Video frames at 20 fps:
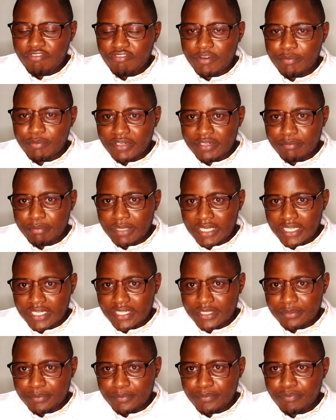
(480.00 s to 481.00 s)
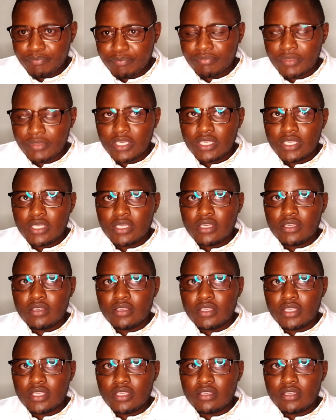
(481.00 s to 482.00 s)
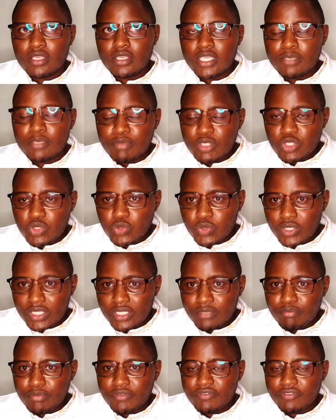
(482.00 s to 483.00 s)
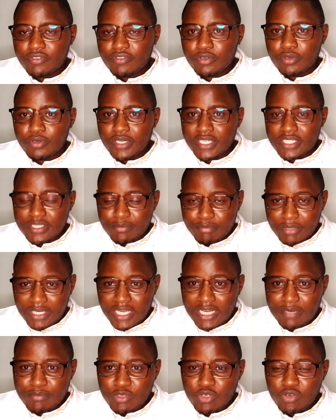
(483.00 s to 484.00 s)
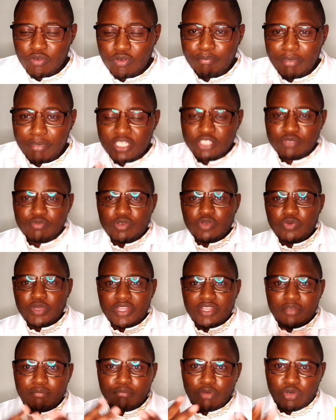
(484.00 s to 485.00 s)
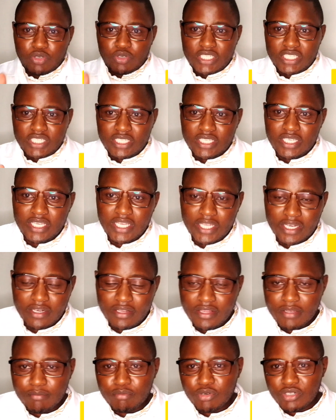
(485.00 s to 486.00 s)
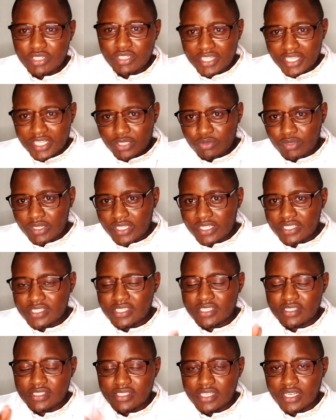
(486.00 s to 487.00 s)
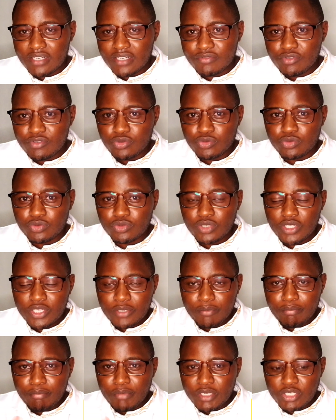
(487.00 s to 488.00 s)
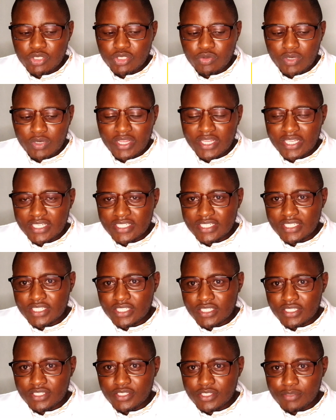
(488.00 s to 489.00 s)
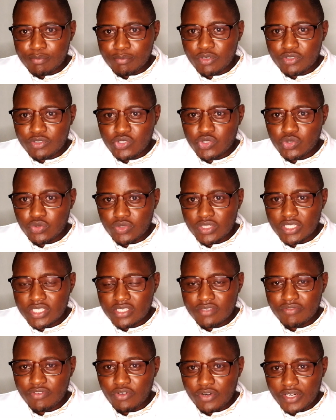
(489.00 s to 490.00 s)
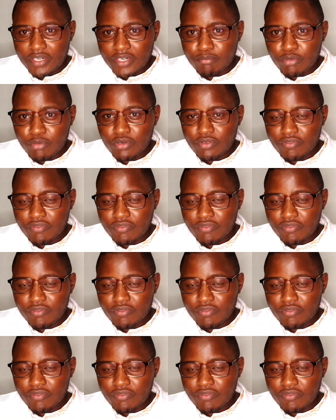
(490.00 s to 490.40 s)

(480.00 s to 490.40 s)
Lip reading: family planning, in between, before it becomes compatible with the body and the body regulates itself to make sure that it responds to this foreign